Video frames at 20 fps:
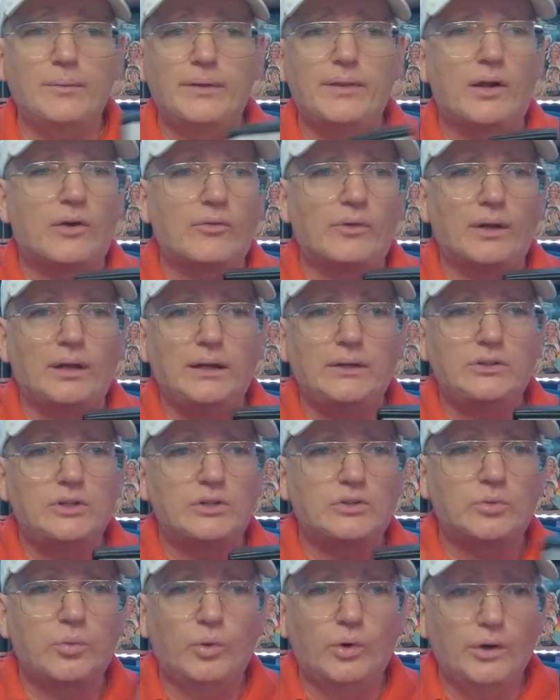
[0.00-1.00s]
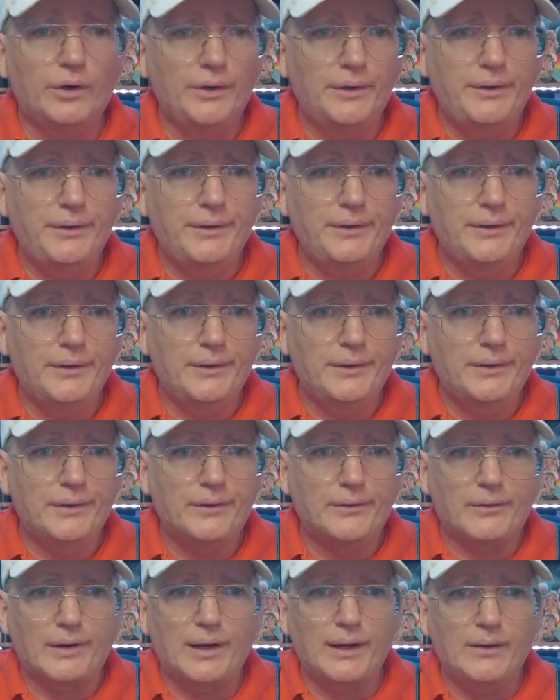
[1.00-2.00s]
and they're really just wood,
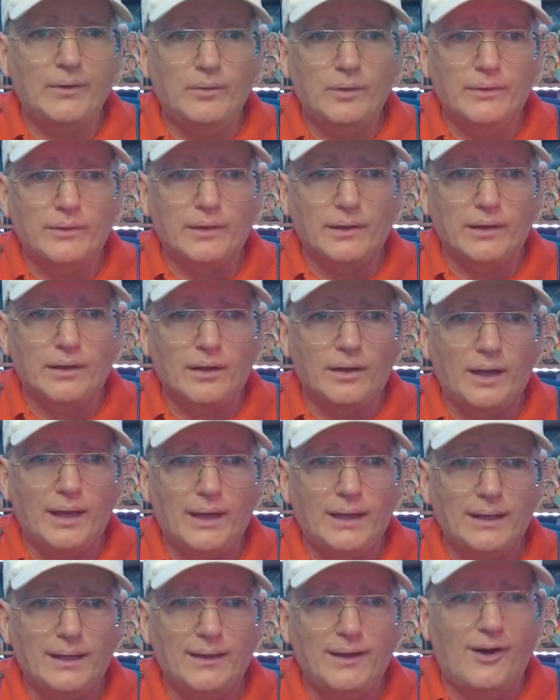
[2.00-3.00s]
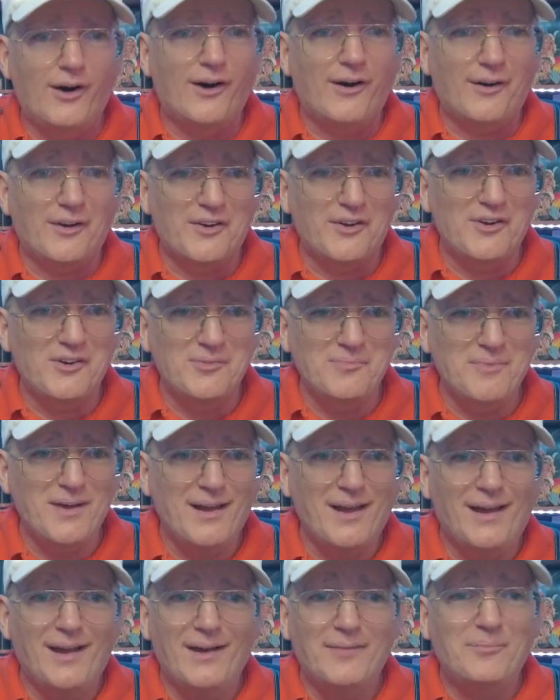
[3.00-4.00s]
right, with a little light on them.
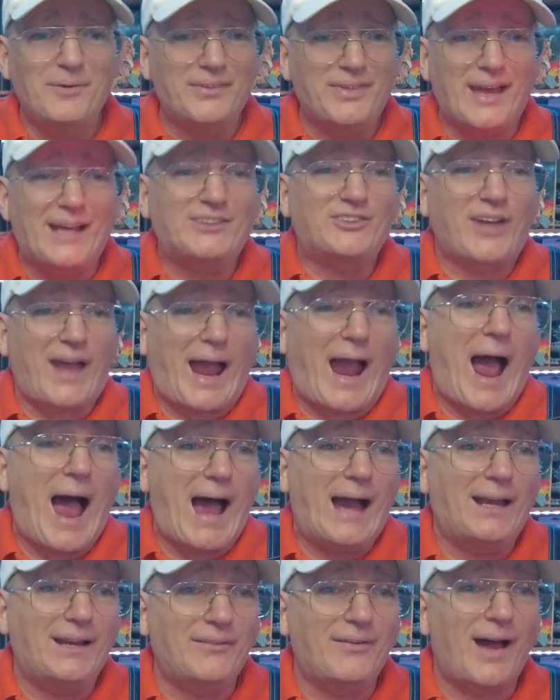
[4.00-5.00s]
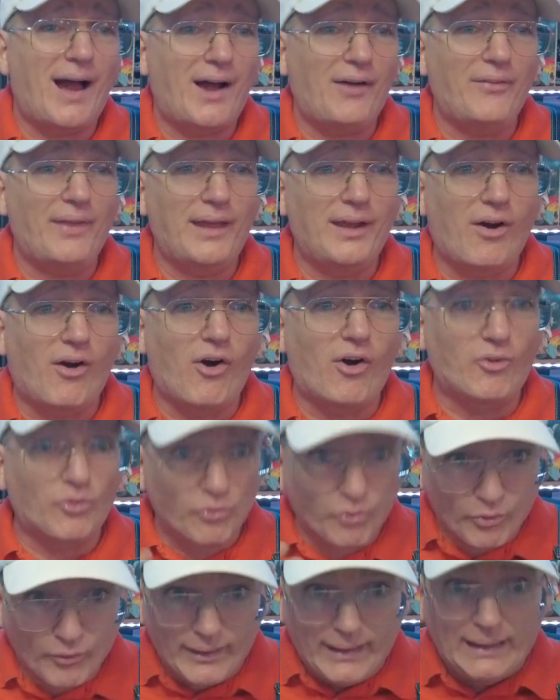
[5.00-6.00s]
But that's kind of how they are
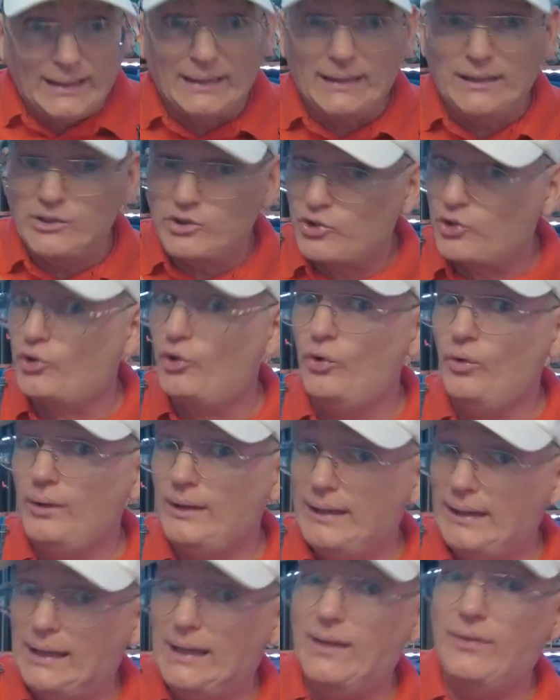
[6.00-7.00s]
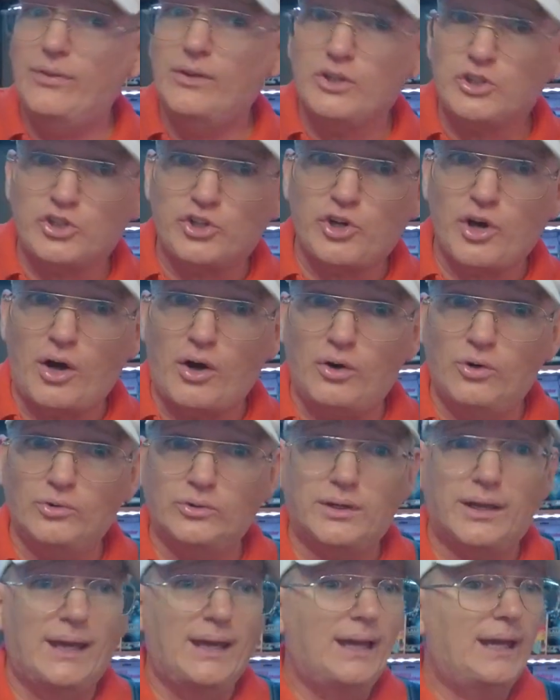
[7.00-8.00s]
really, truly in the
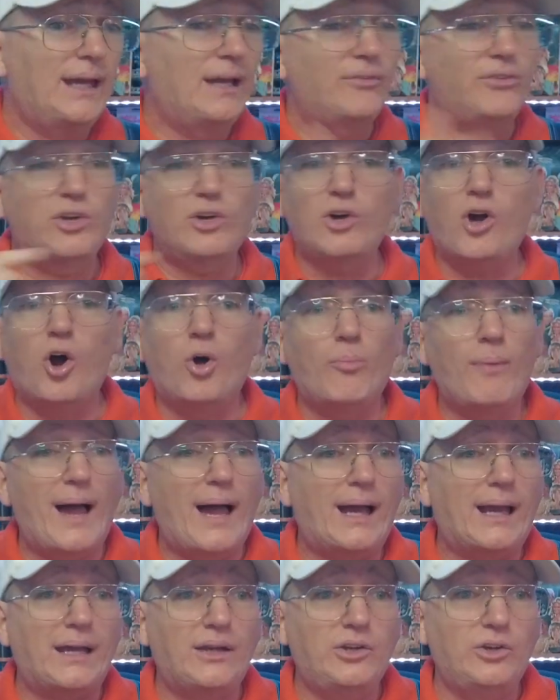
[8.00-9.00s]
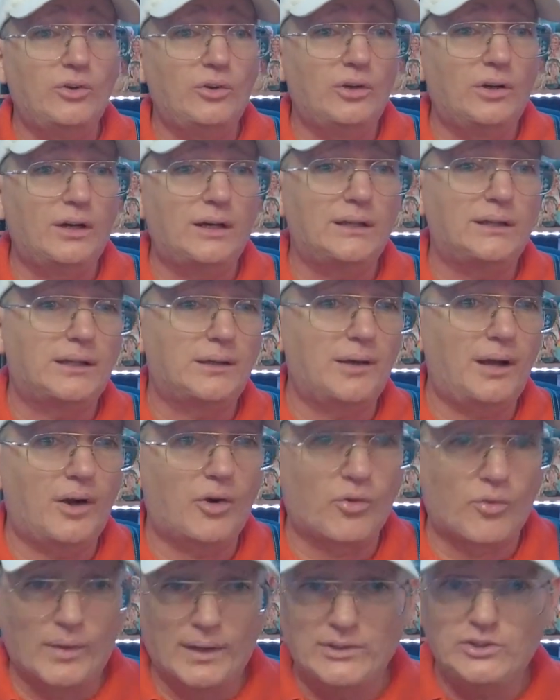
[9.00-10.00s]
shows. If you go back and you look at the
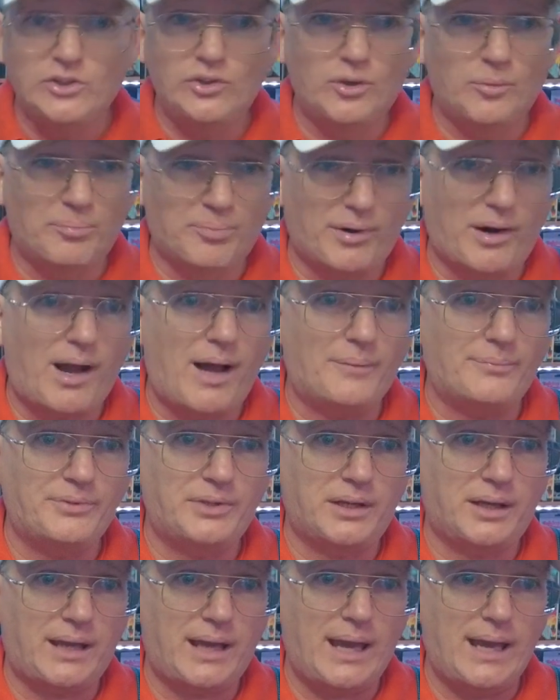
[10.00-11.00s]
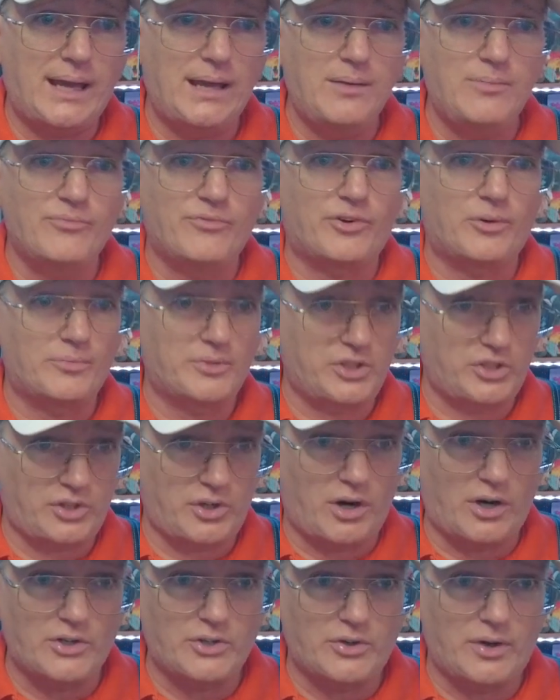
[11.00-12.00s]
original props that came from
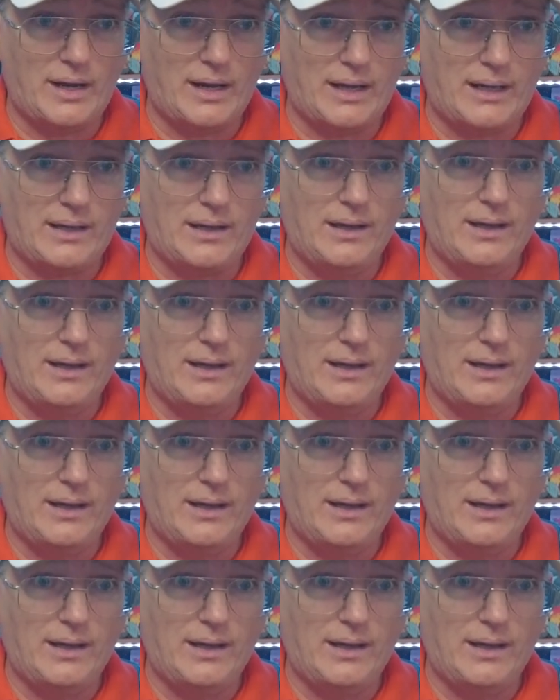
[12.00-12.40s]
Star Trek,